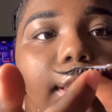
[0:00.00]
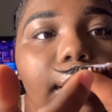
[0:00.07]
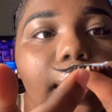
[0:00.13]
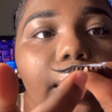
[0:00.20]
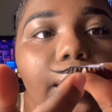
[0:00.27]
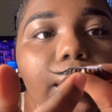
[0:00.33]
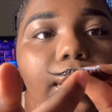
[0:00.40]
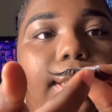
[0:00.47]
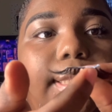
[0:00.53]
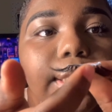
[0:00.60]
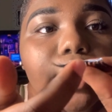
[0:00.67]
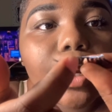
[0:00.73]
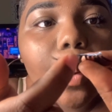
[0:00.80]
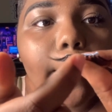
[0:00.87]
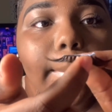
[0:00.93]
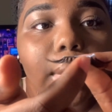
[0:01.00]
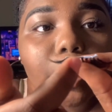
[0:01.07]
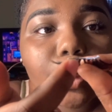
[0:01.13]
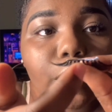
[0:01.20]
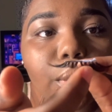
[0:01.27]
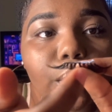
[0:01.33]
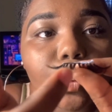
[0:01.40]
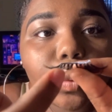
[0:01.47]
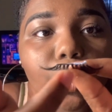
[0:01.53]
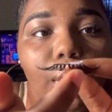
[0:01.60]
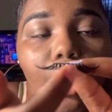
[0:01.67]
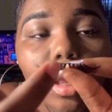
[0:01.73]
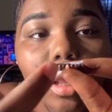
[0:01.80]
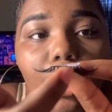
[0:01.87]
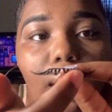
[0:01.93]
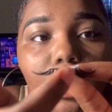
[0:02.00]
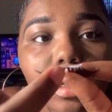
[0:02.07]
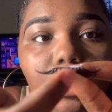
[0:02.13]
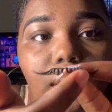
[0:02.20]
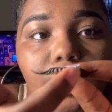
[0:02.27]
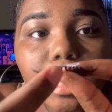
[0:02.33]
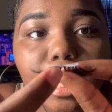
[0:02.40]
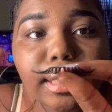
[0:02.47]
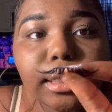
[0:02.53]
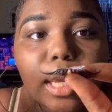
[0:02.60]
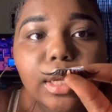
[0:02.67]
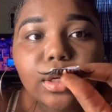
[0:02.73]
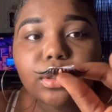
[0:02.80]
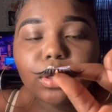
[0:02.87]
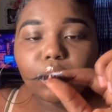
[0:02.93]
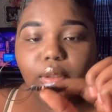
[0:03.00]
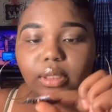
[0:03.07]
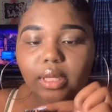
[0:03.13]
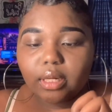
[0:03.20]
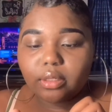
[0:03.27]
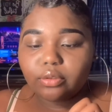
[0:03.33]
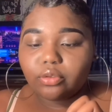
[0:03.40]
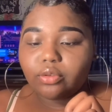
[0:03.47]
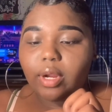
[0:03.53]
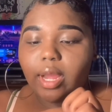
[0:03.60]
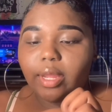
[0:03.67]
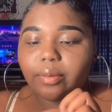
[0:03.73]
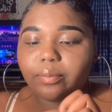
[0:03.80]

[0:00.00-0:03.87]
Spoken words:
there, it's turning blue. That's how you know it's getting dry.